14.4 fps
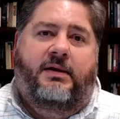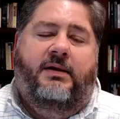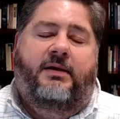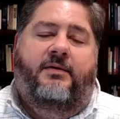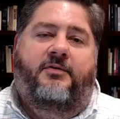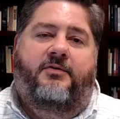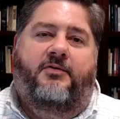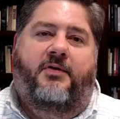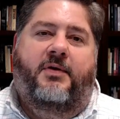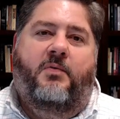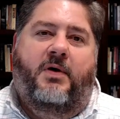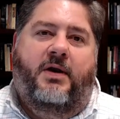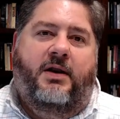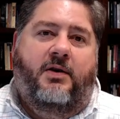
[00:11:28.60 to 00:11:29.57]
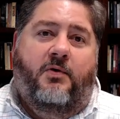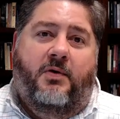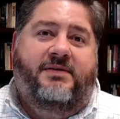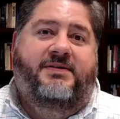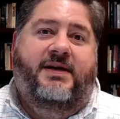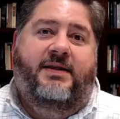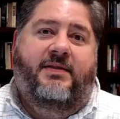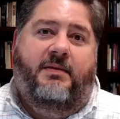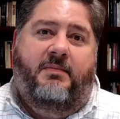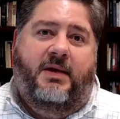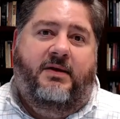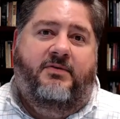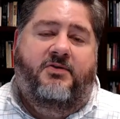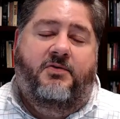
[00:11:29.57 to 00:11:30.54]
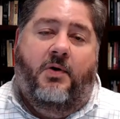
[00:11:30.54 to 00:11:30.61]
There's only one anointing that
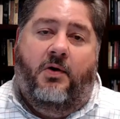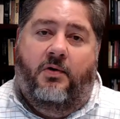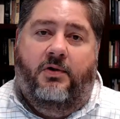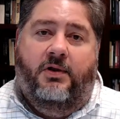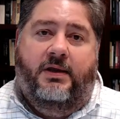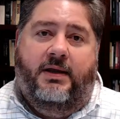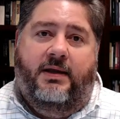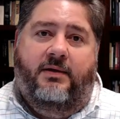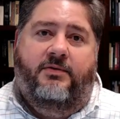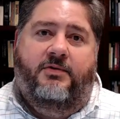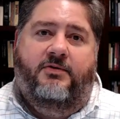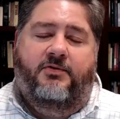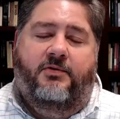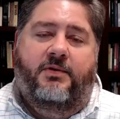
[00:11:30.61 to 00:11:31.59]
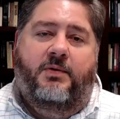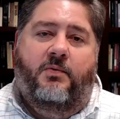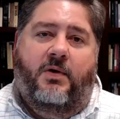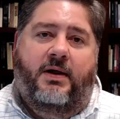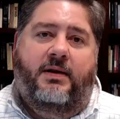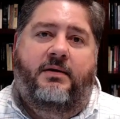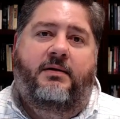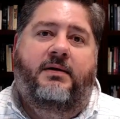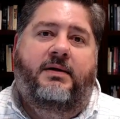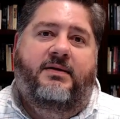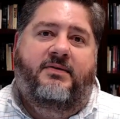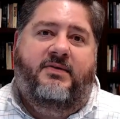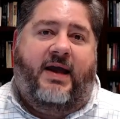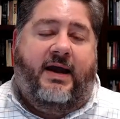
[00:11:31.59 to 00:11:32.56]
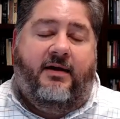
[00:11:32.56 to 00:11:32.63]
makes you holy. There's only one
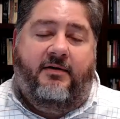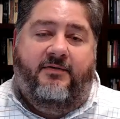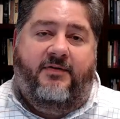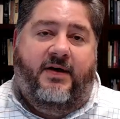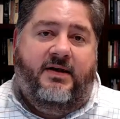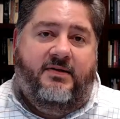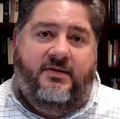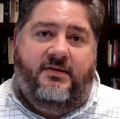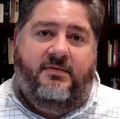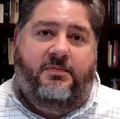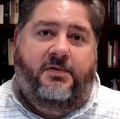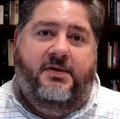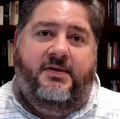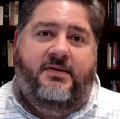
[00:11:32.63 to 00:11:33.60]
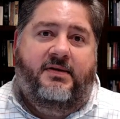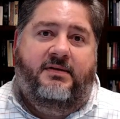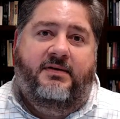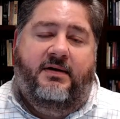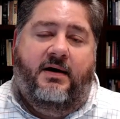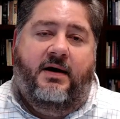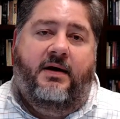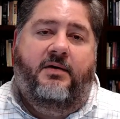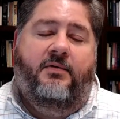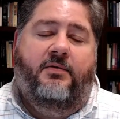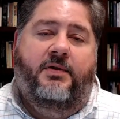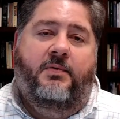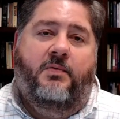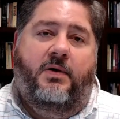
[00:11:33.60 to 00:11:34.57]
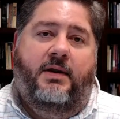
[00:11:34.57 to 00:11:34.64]
sacrifice that's pleasing to God.
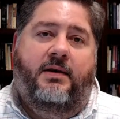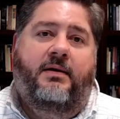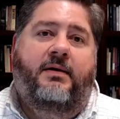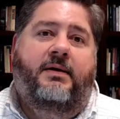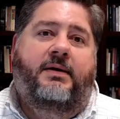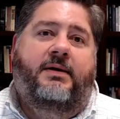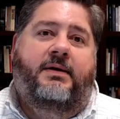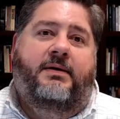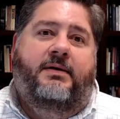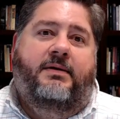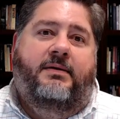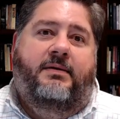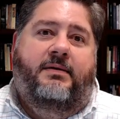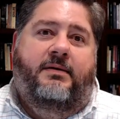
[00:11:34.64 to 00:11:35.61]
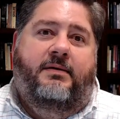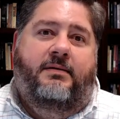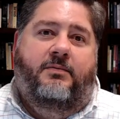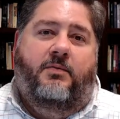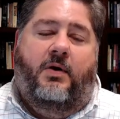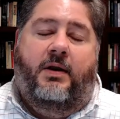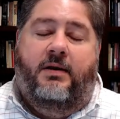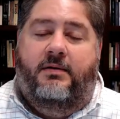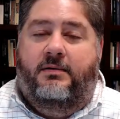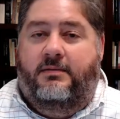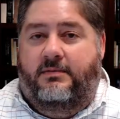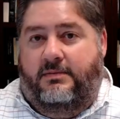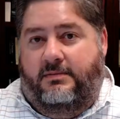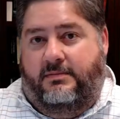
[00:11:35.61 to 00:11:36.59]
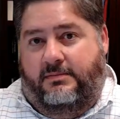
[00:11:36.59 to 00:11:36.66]
Only one one
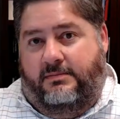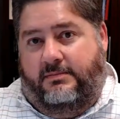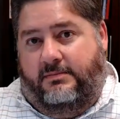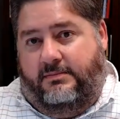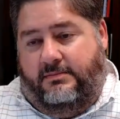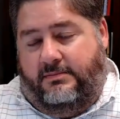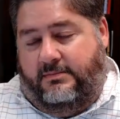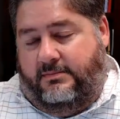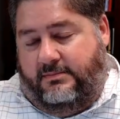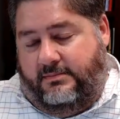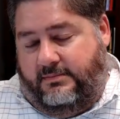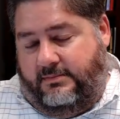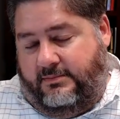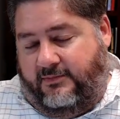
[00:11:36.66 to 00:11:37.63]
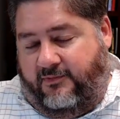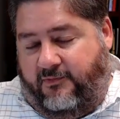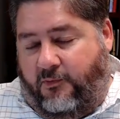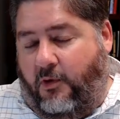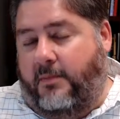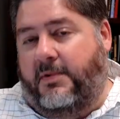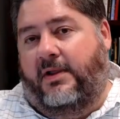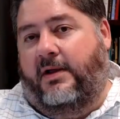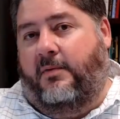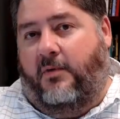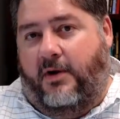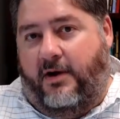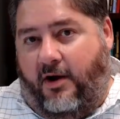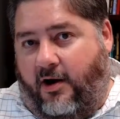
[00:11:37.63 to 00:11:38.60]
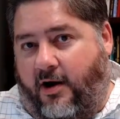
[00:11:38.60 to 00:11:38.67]
formula,
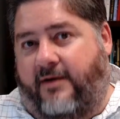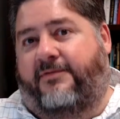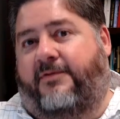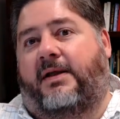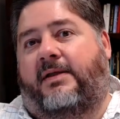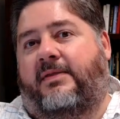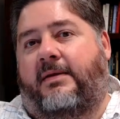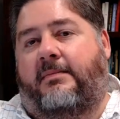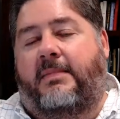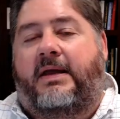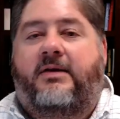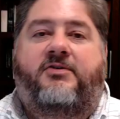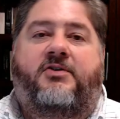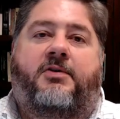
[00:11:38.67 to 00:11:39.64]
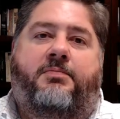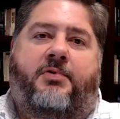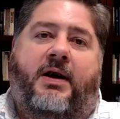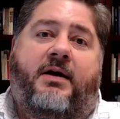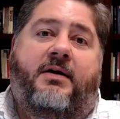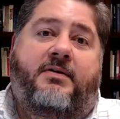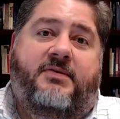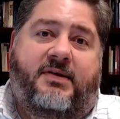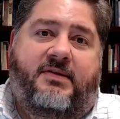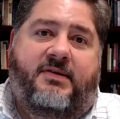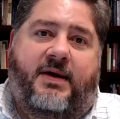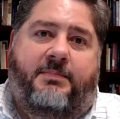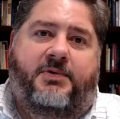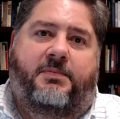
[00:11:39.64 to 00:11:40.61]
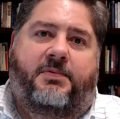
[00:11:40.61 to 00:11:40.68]
one offering that makes your prayers
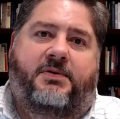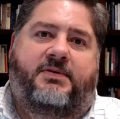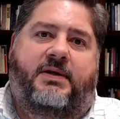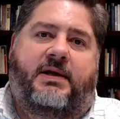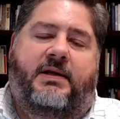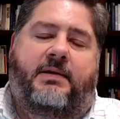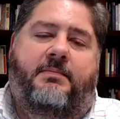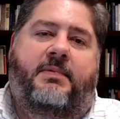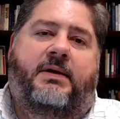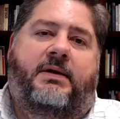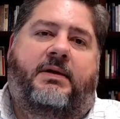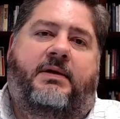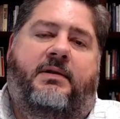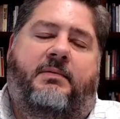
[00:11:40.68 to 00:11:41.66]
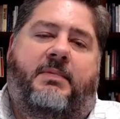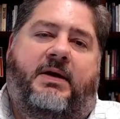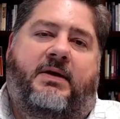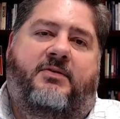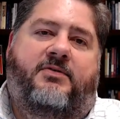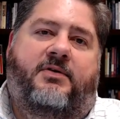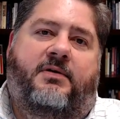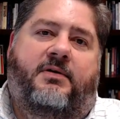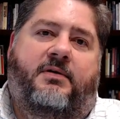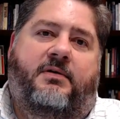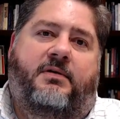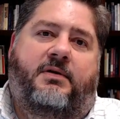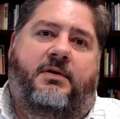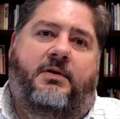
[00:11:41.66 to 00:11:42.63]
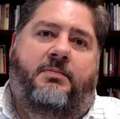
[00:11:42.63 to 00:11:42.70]
acceptable to Him, that makes your
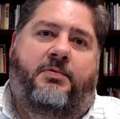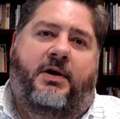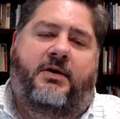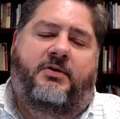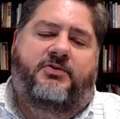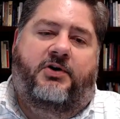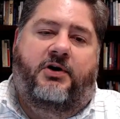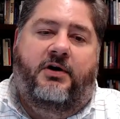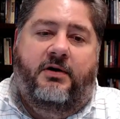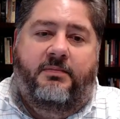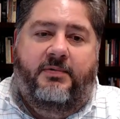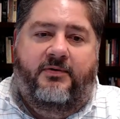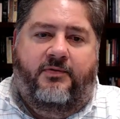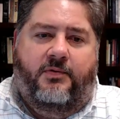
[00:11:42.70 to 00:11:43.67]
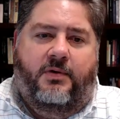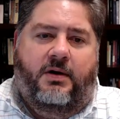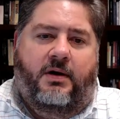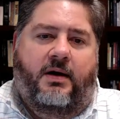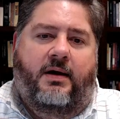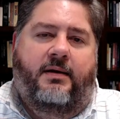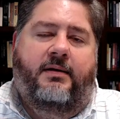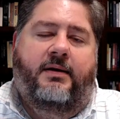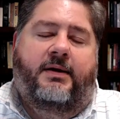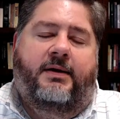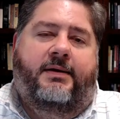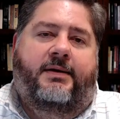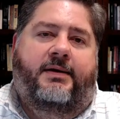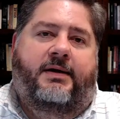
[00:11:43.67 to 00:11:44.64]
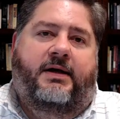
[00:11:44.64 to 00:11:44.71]
your prayers heard before God.
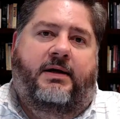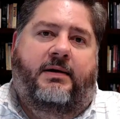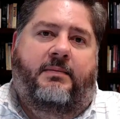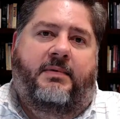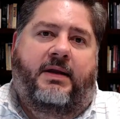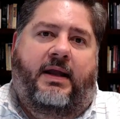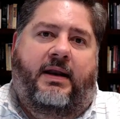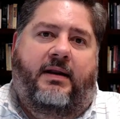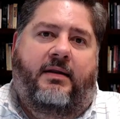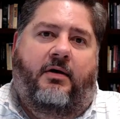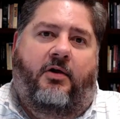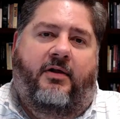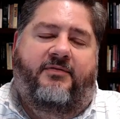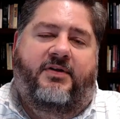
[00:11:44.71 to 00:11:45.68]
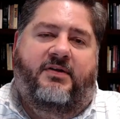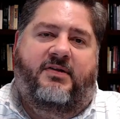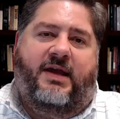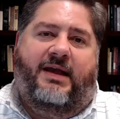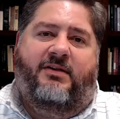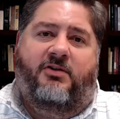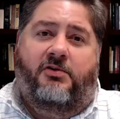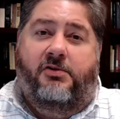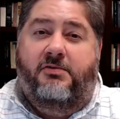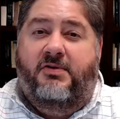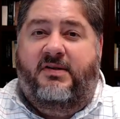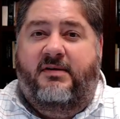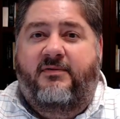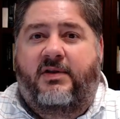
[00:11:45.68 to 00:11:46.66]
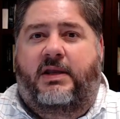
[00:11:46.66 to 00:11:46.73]
Um, and all of this
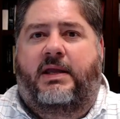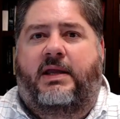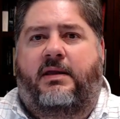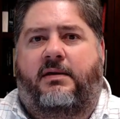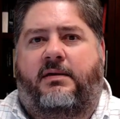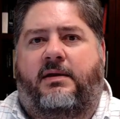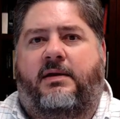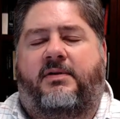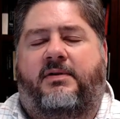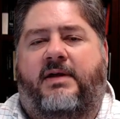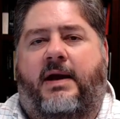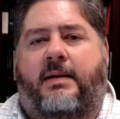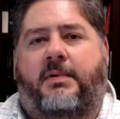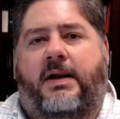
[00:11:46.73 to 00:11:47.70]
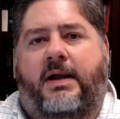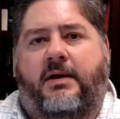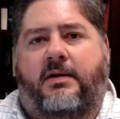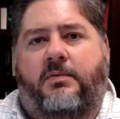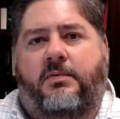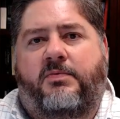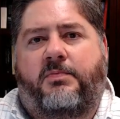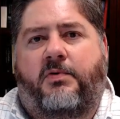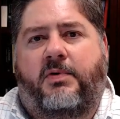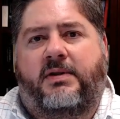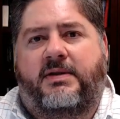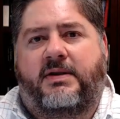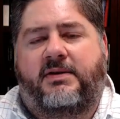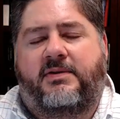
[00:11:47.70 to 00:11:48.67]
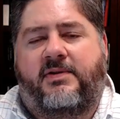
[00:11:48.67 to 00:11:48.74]
exclusivity in the tabernacle was
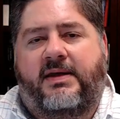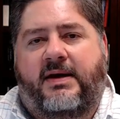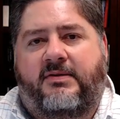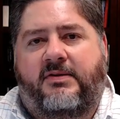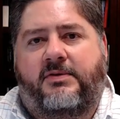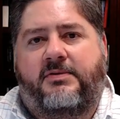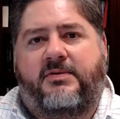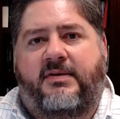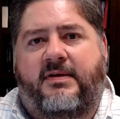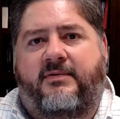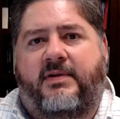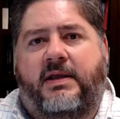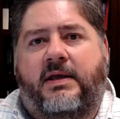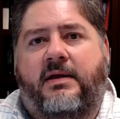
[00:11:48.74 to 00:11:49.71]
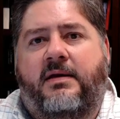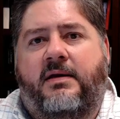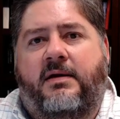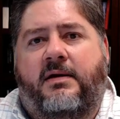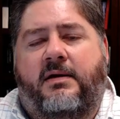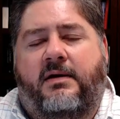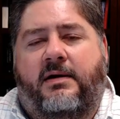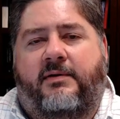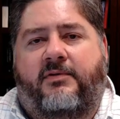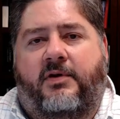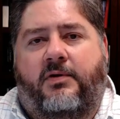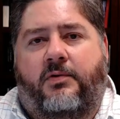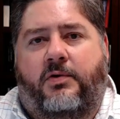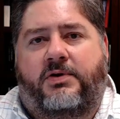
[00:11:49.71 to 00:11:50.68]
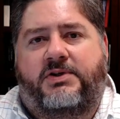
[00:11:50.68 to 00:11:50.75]
pointing to the exclusivity of our
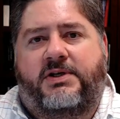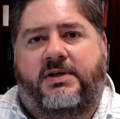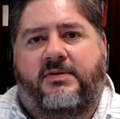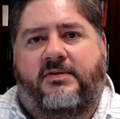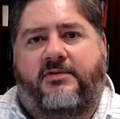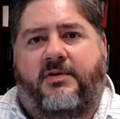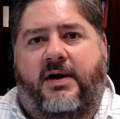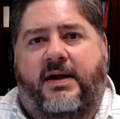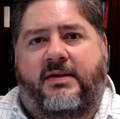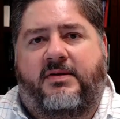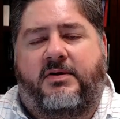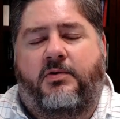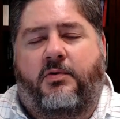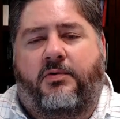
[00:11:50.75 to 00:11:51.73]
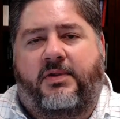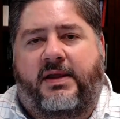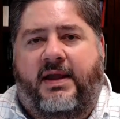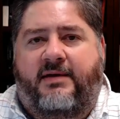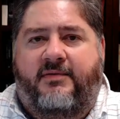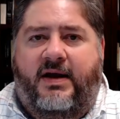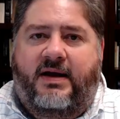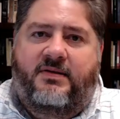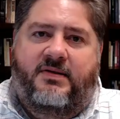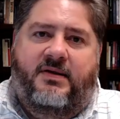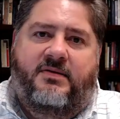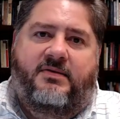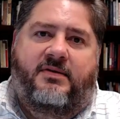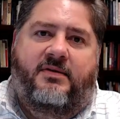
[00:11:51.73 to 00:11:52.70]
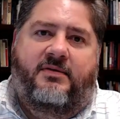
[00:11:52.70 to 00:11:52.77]
Lord Jesus Christ, that you only have
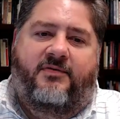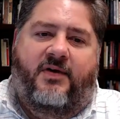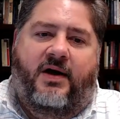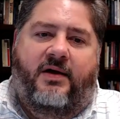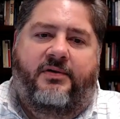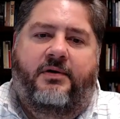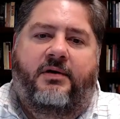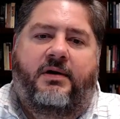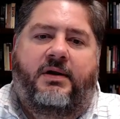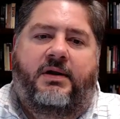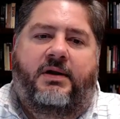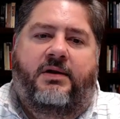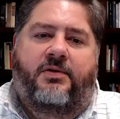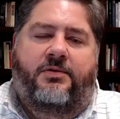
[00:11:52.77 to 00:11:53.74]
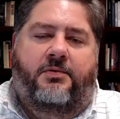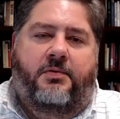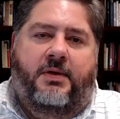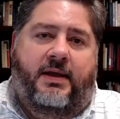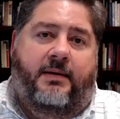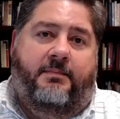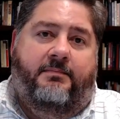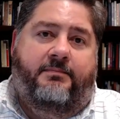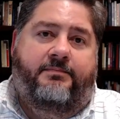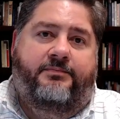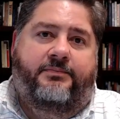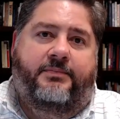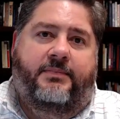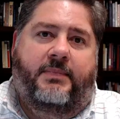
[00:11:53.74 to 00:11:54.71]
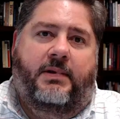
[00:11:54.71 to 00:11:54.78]
access to the Father through him.
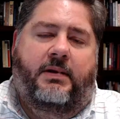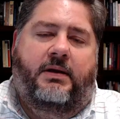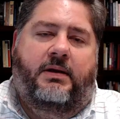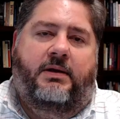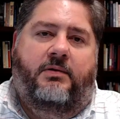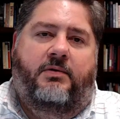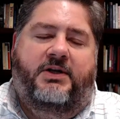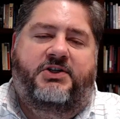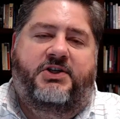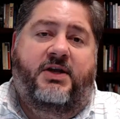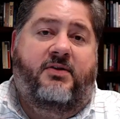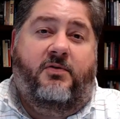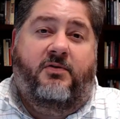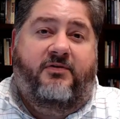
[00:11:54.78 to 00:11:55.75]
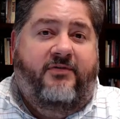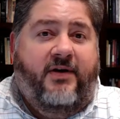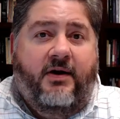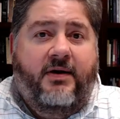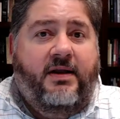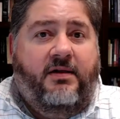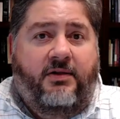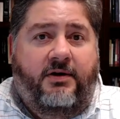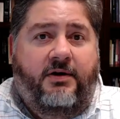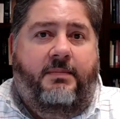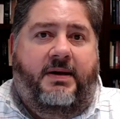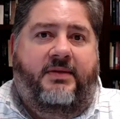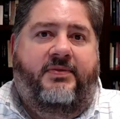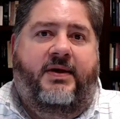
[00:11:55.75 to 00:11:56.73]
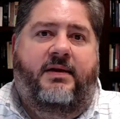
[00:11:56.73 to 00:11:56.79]
Right? Jesus was very clear
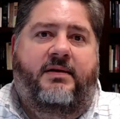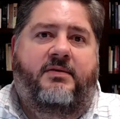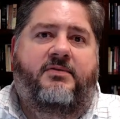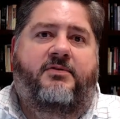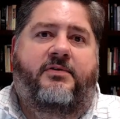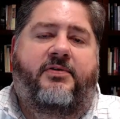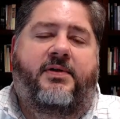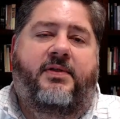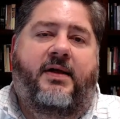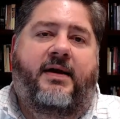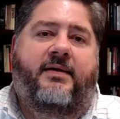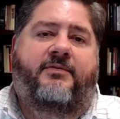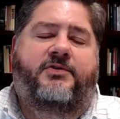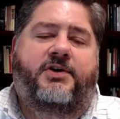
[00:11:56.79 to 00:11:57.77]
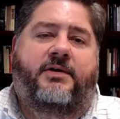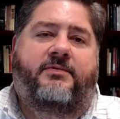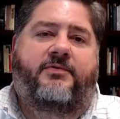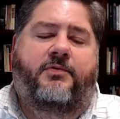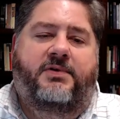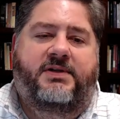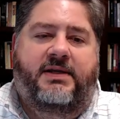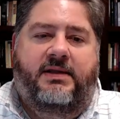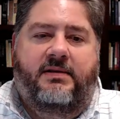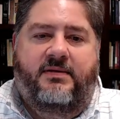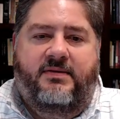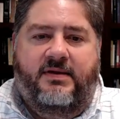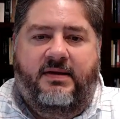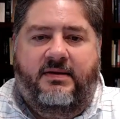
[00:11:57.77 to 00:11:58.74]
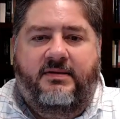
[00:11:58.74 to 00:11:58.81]
about that in his earthly life. John 14,
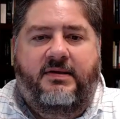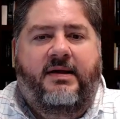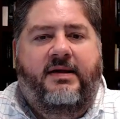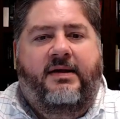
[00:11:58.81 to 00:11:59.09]
6.